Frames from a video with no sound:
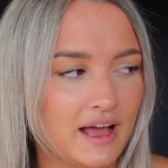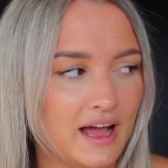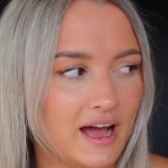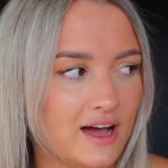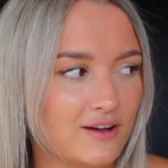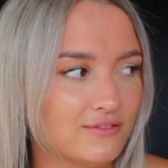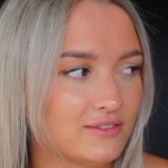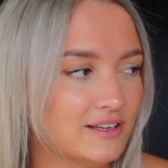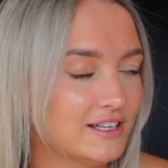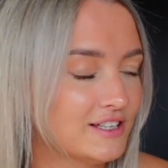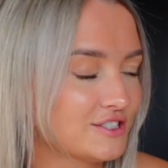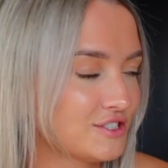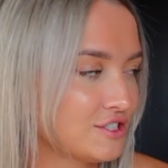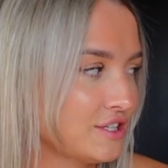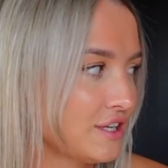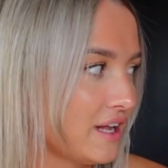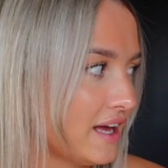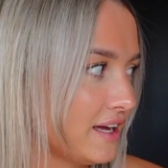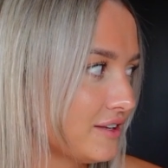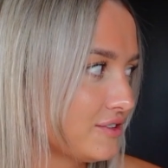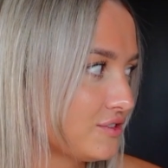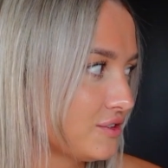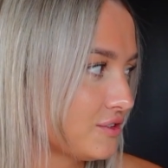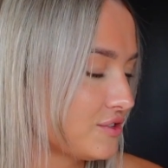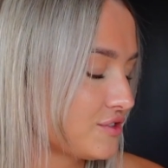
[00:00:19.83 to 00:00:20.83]
I've literally
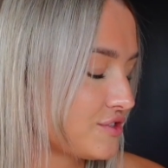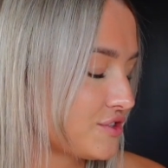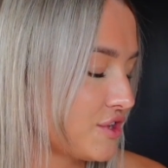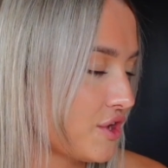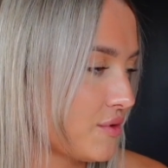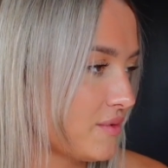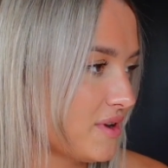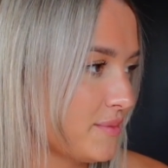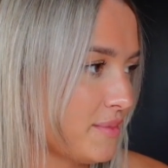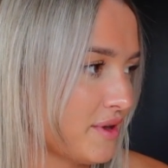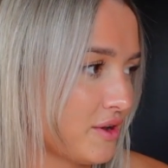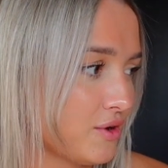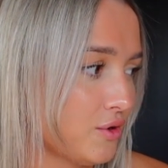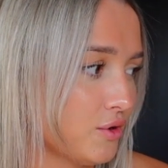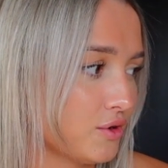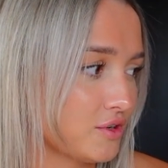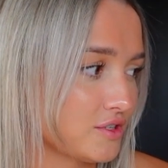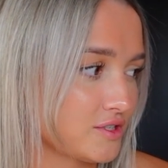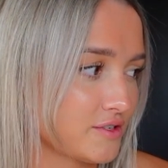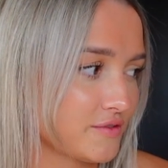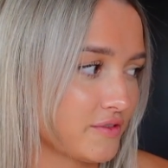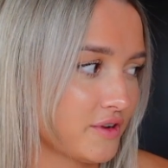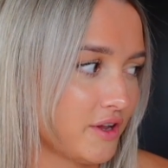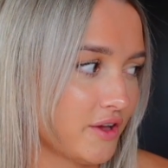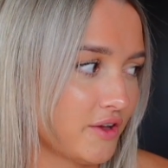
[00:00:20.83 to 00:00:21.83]
like done so many big
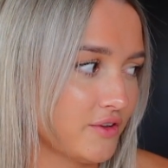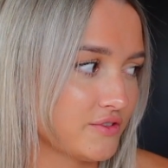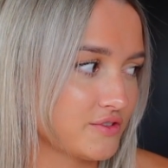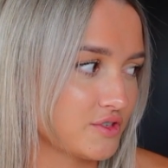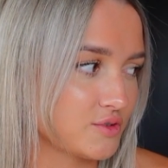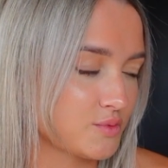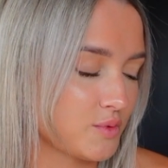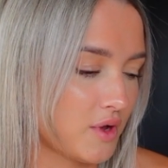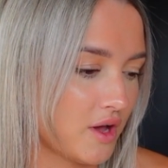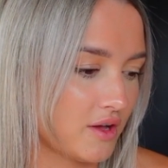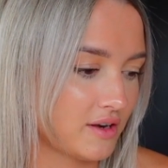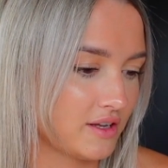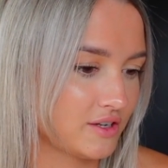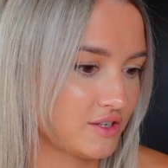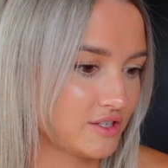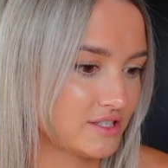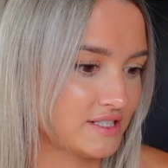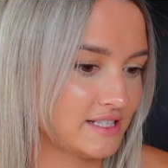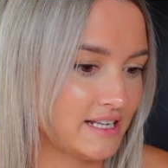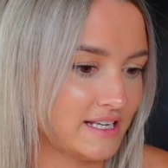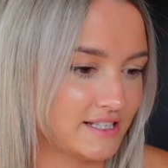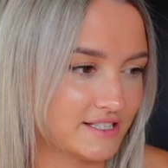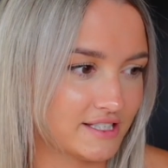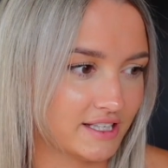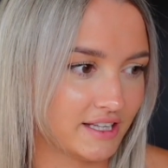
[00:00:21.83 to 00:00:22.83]
orders of clothes as well and I just
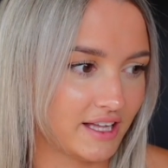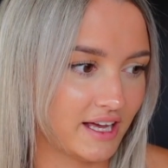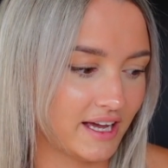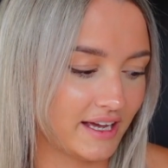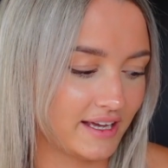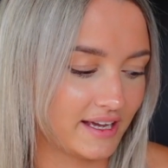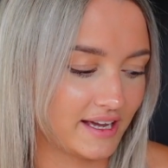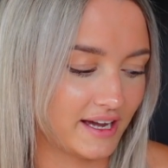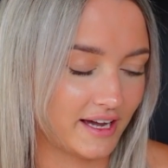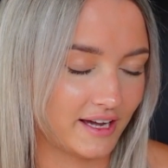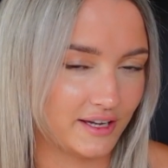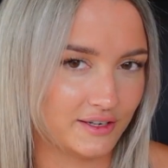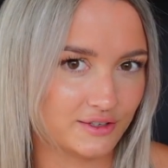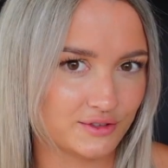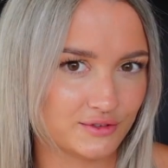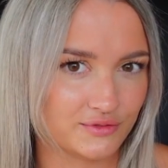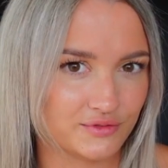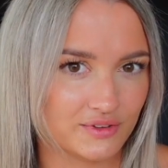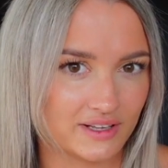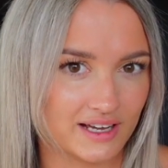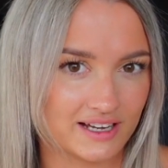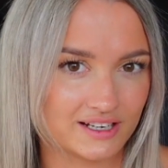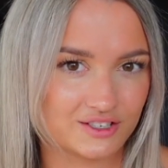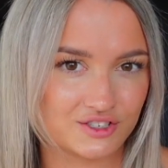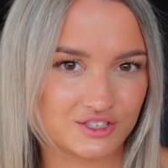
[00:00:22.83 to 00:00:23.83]
need to like kind of
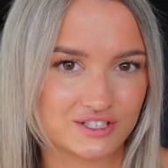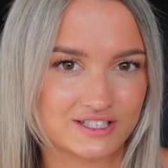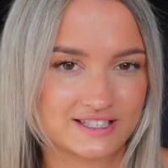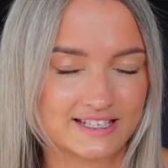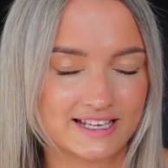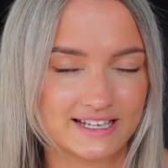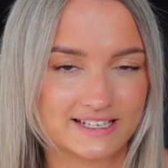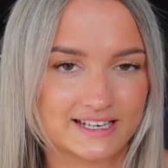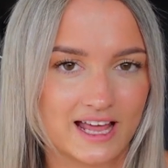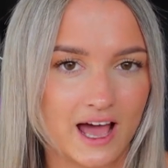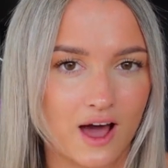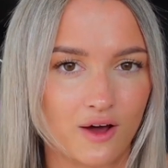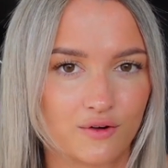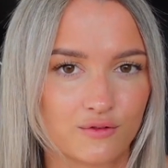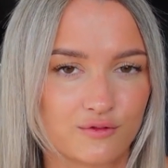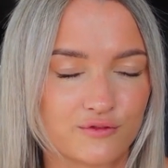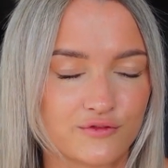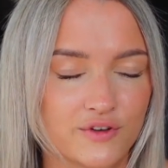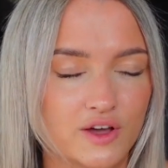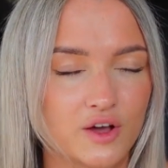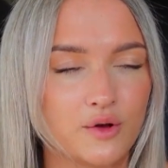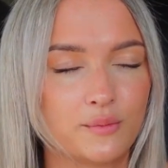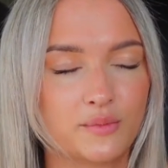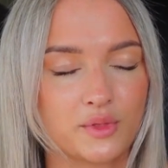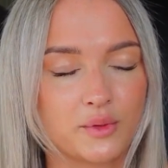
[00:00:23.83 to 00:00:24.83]
like just sit down and
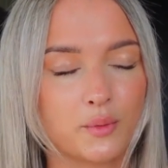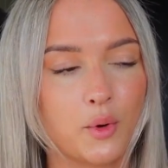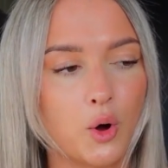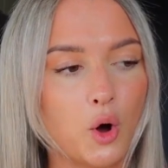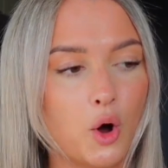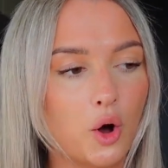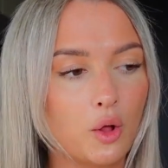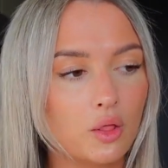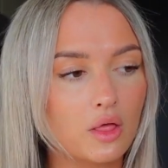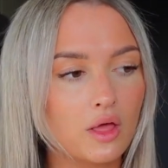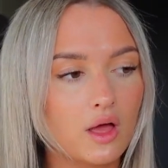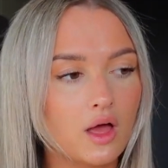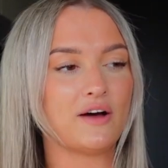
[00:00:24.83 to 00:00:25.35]
film them all.